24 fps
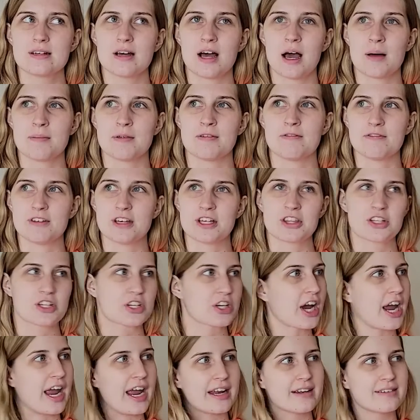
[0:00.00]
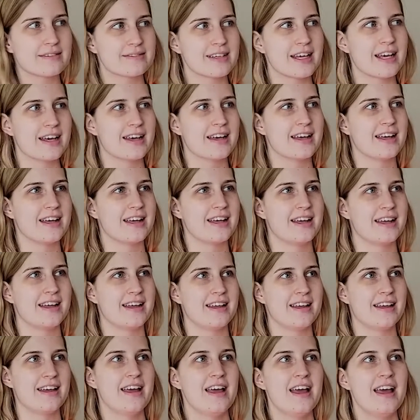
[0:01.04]
I'm in 5th grade.
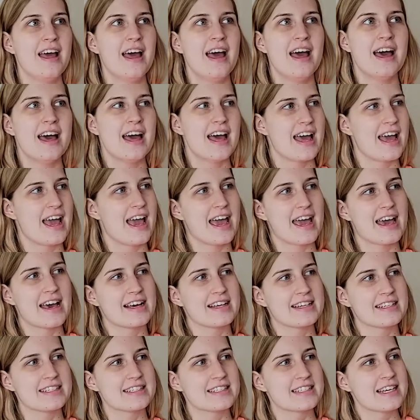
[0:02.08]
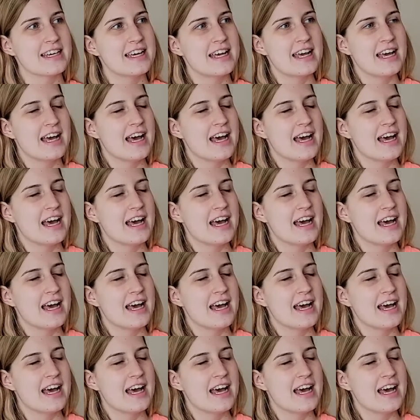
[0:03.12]
And